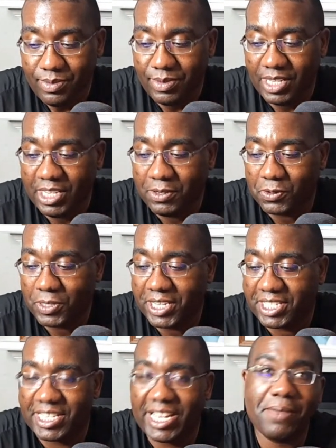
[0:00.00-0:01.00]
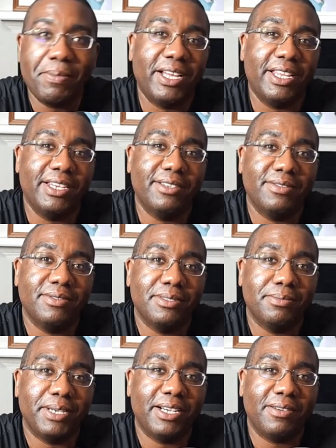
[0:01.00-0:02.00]
He was really excited about it,
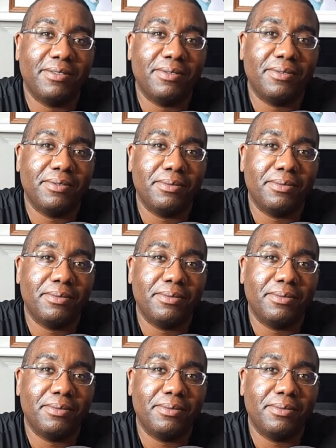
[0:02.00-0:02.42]
about